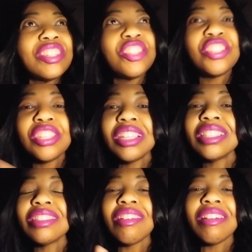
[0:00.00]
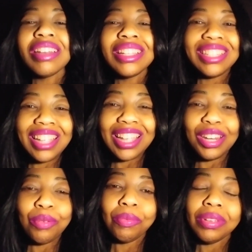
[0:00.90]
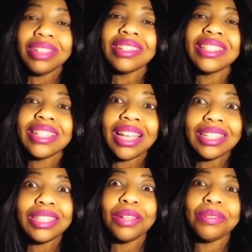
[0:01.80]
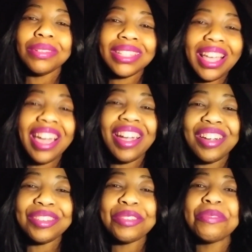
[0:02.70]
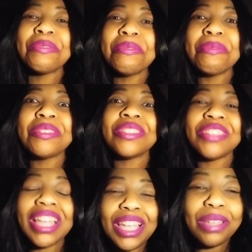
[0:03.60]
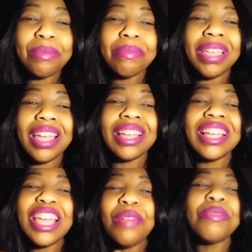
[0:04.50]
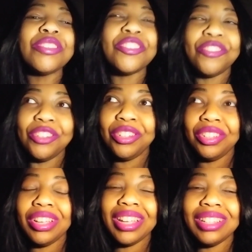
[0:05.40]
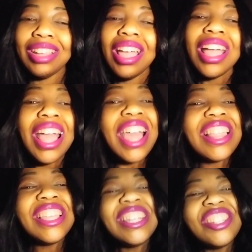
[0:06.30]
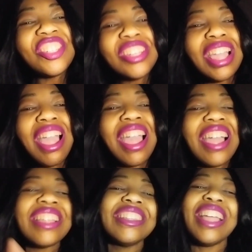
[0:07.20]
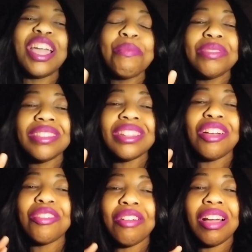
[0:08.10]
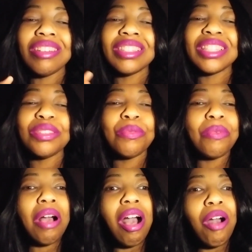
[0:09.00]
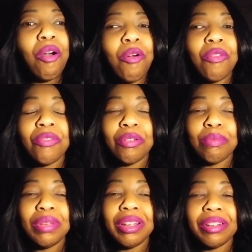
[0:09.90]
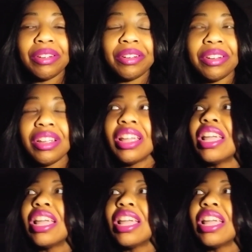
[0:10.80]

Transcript: she started dating Will Sasso's character, who was him. He was fun. And then she had neighbors across the hall from her.